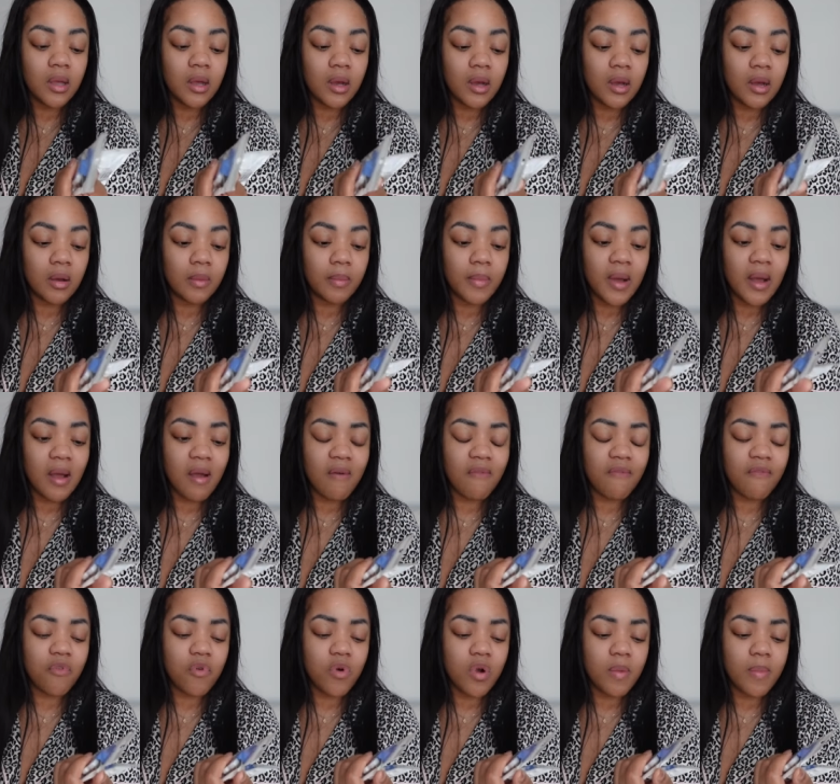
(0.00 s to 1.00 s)
um, i have
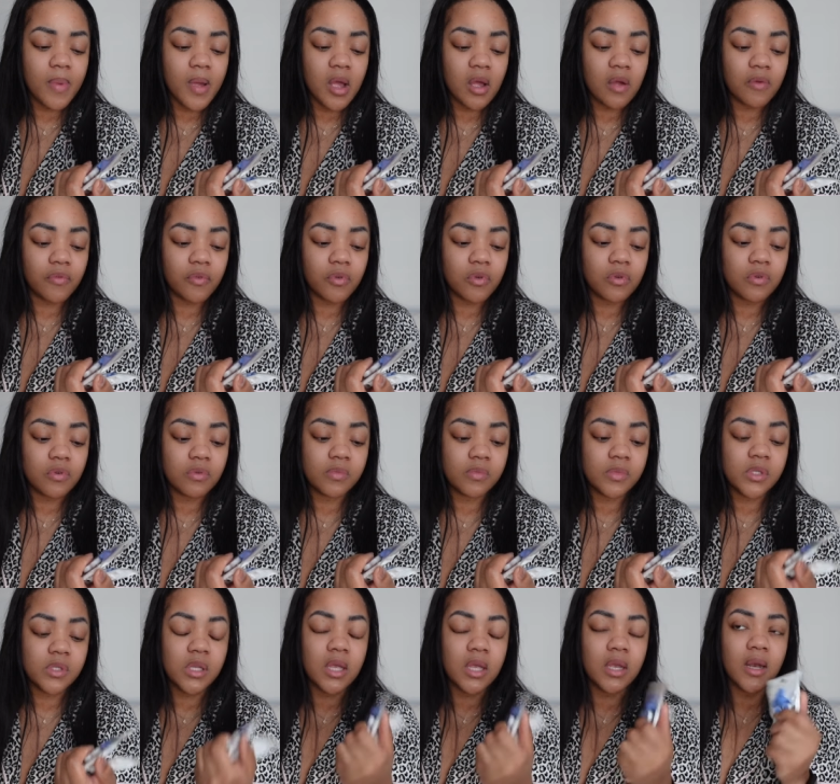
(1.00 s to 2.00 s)
four
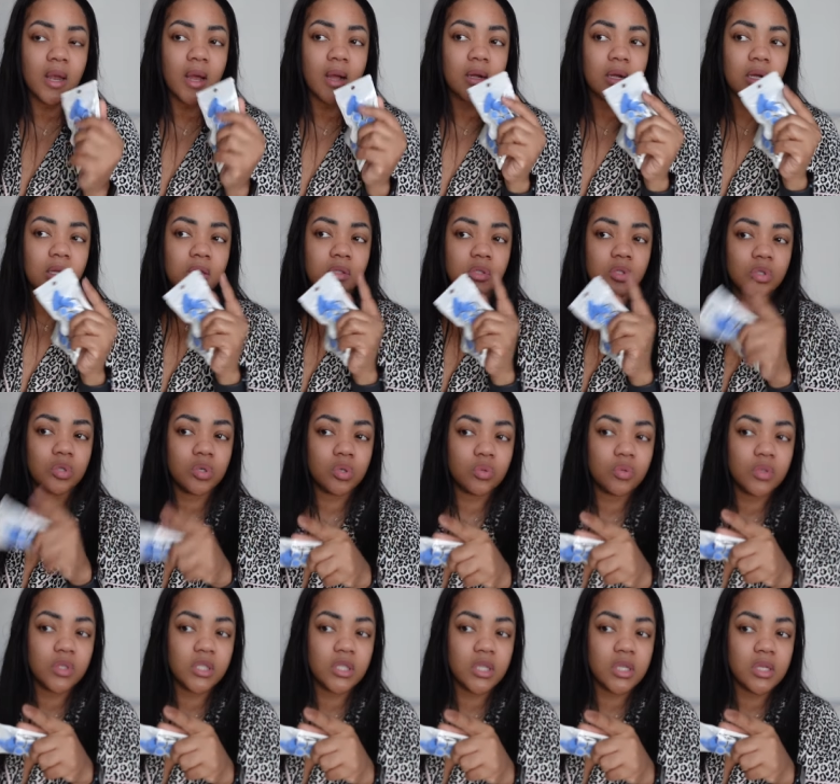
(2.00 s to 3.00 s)
bathrooms and i got two
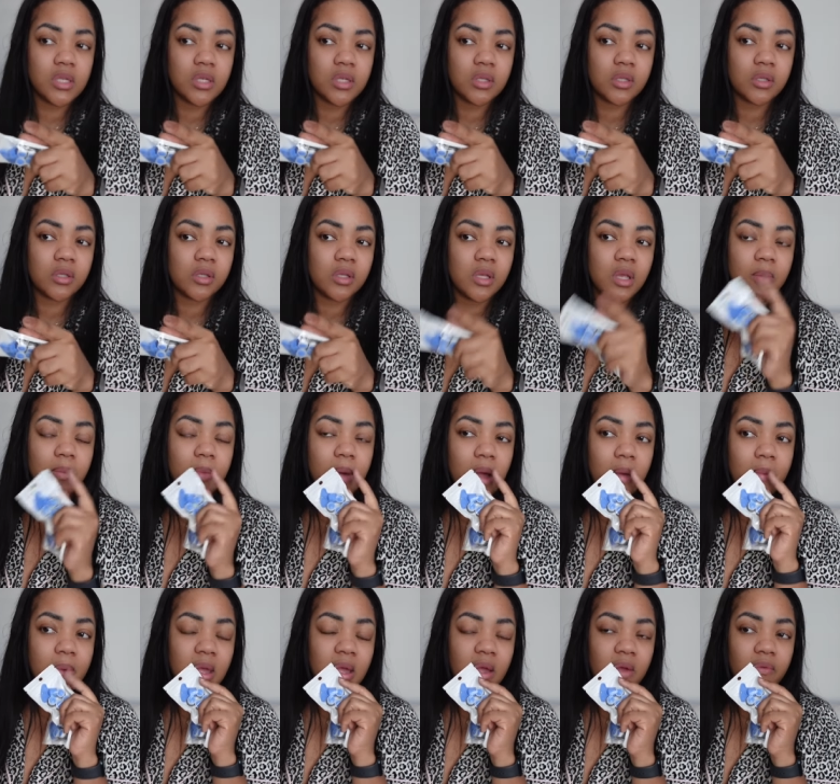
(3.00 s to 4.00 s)
sinks in my
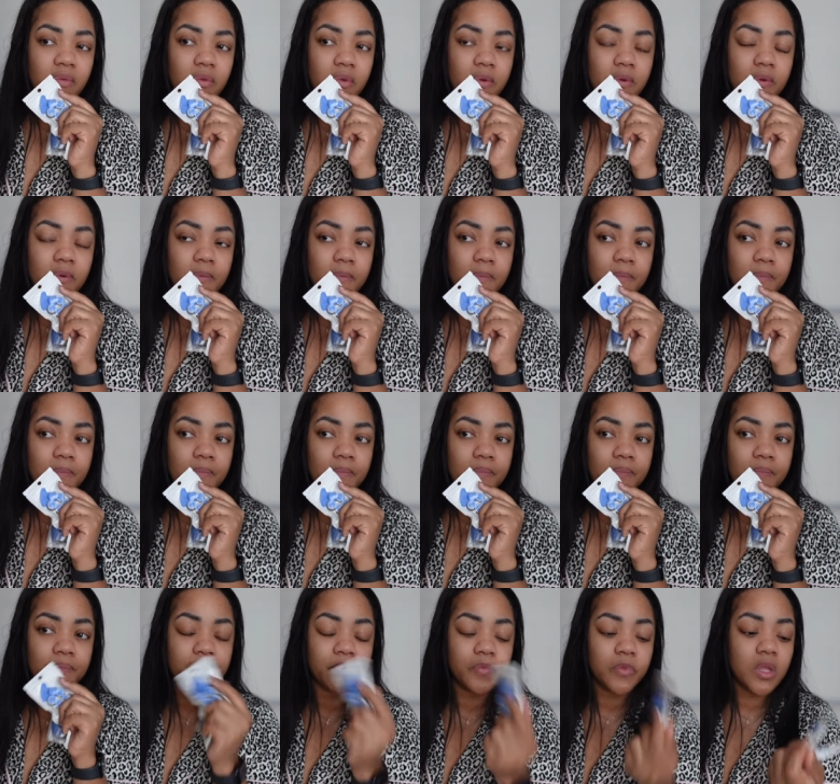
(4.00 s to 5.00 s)
bathroom
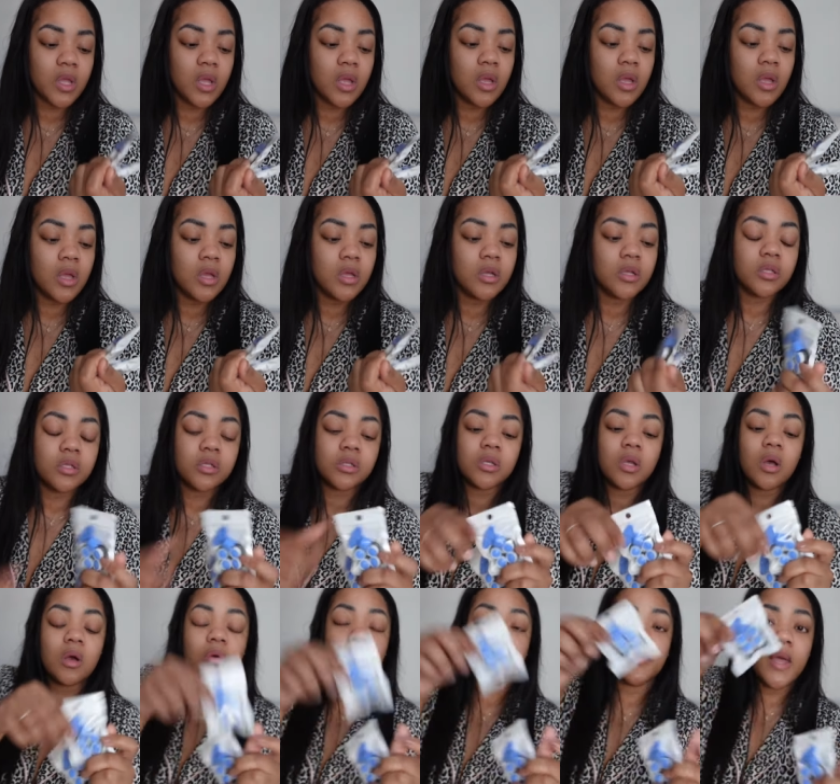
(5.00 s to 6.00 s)

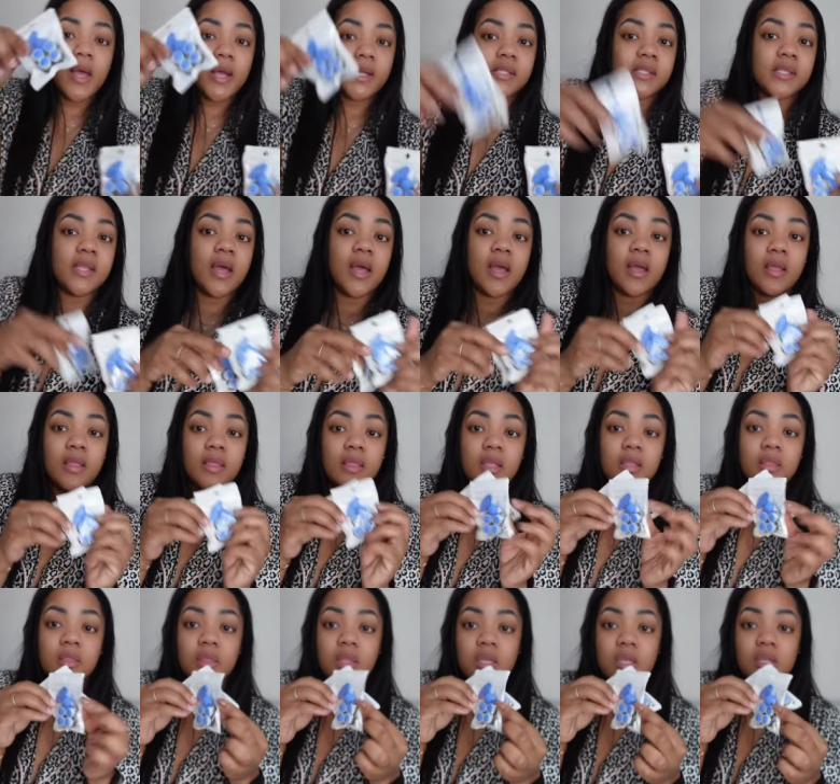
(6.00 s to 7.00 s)
so that's that and
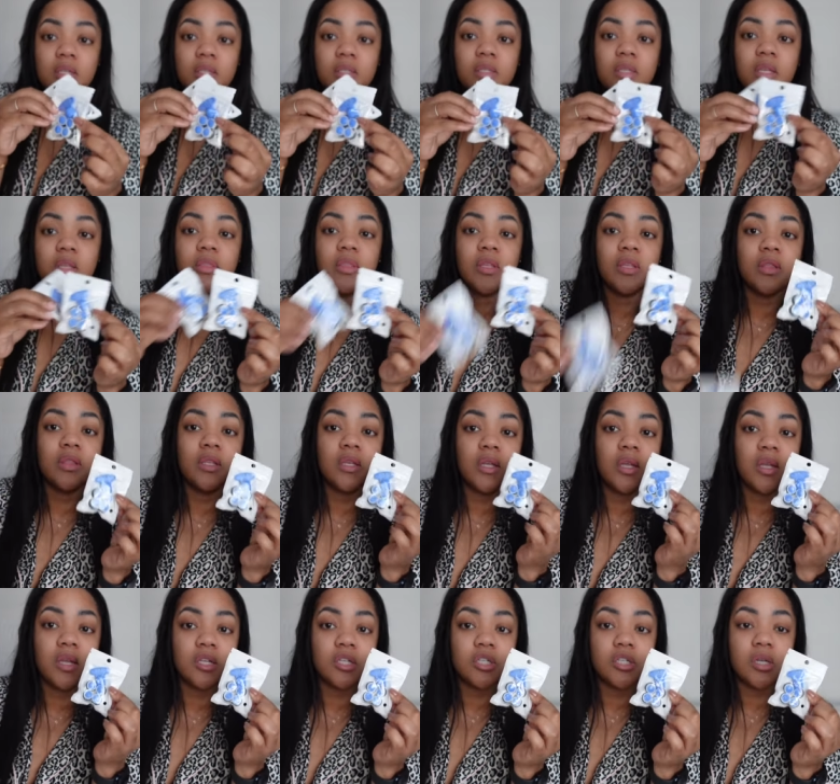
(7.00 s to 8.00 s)
then this and then the
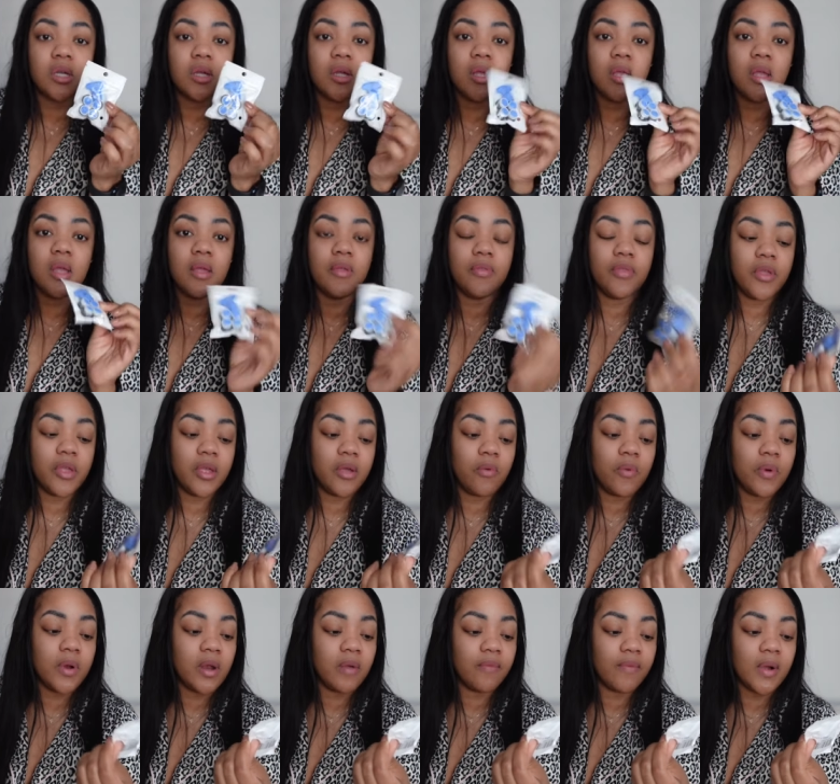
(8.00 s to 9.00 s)
kitchen and then
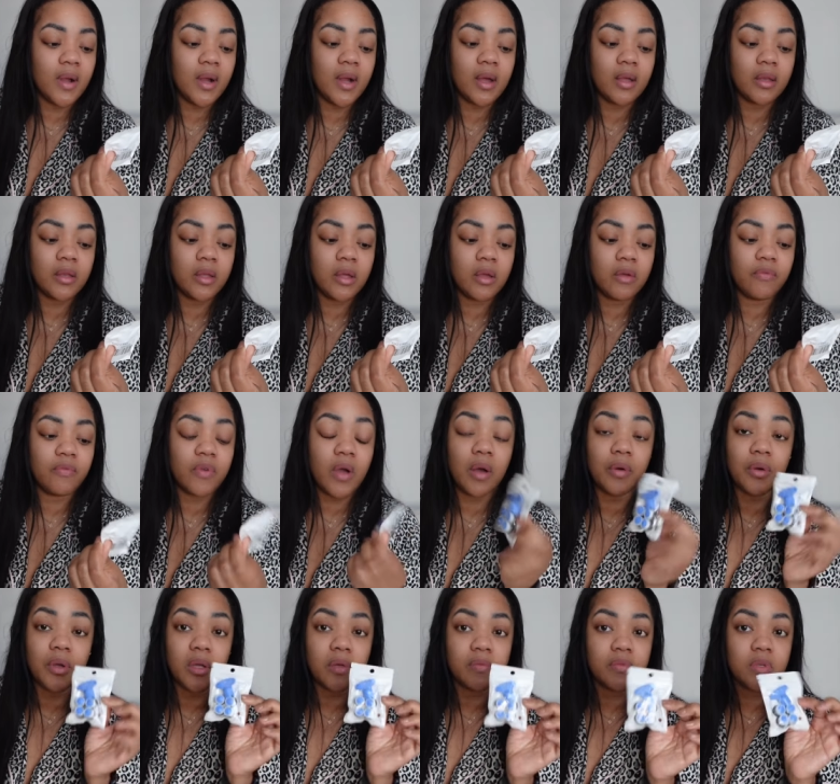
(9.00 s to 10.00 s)
whatever i got left
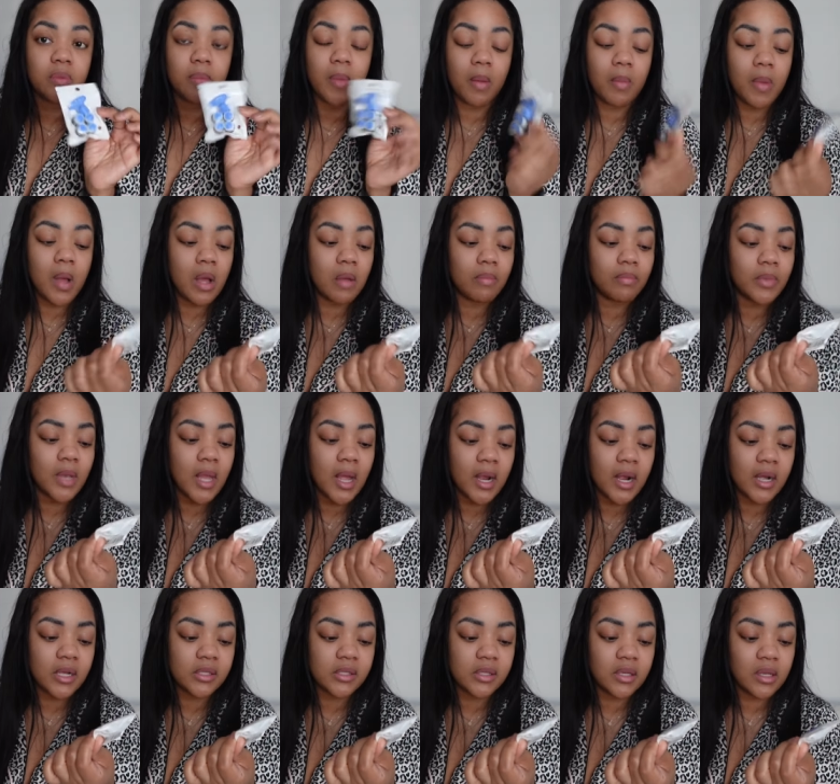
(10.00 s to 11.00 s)
i'll give to my mom like
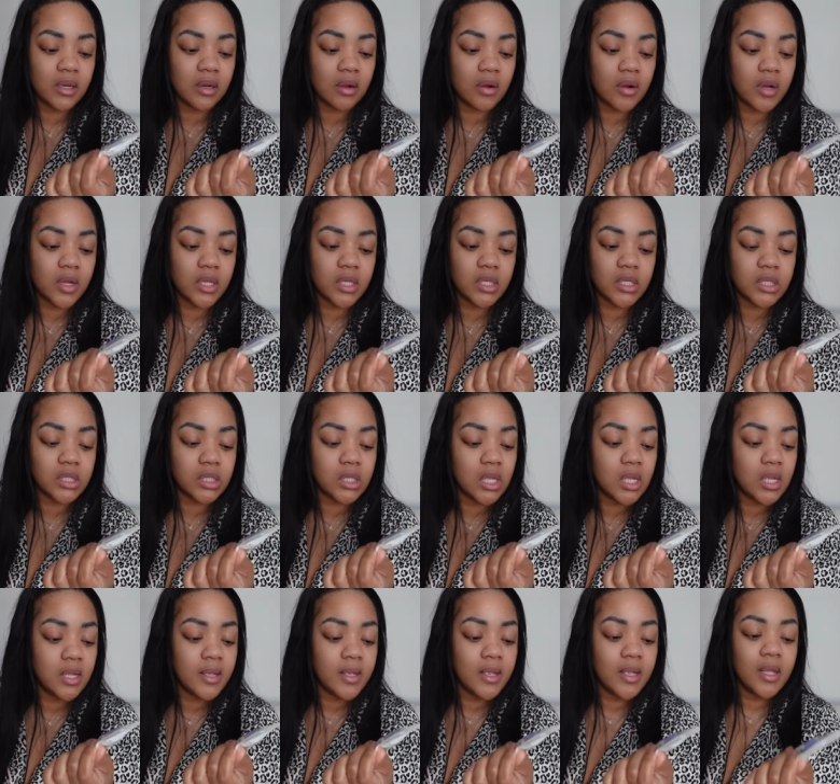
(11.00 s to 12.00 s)
i said i always
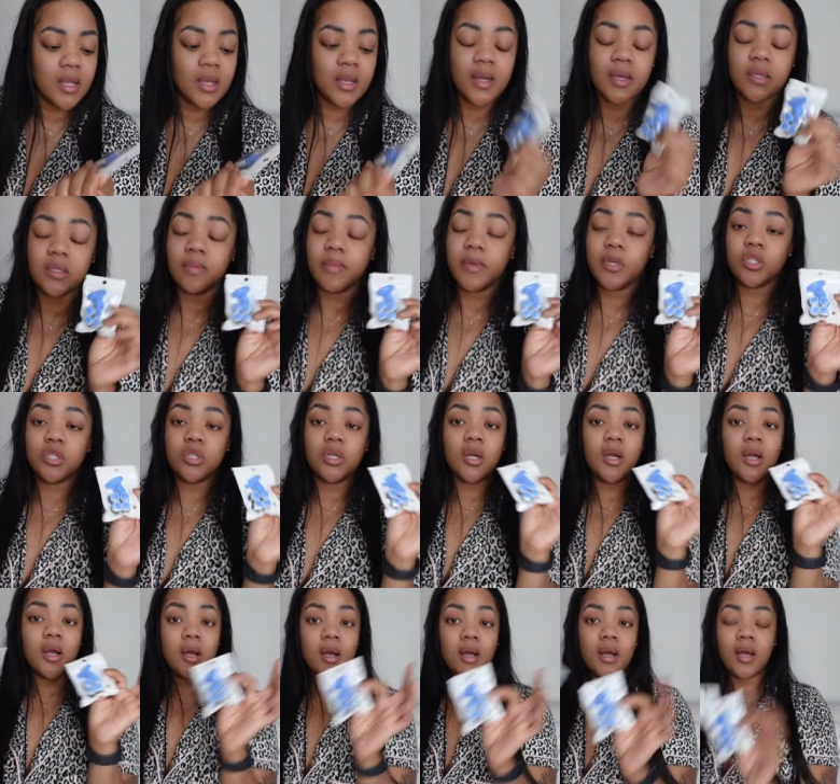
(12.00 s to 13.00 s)
like to make
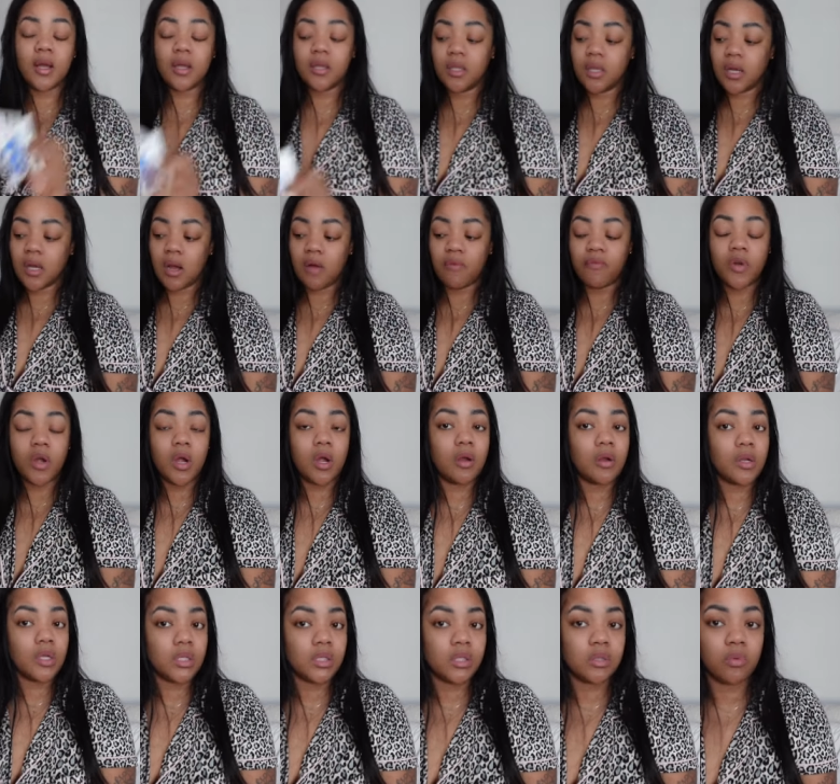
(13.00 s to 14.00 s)
sure i look out for
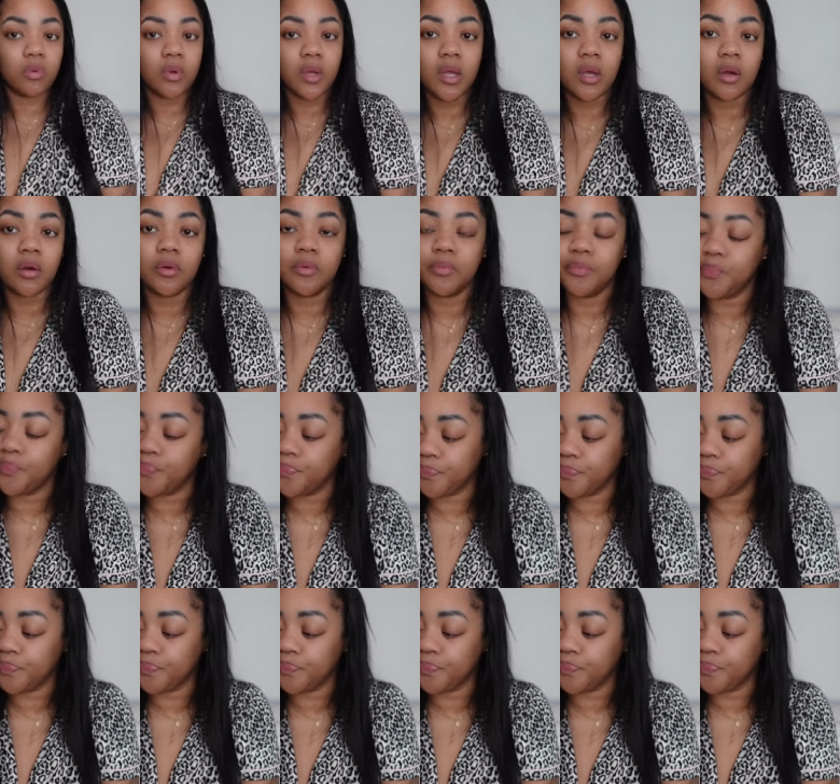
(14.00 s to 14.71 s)
her as well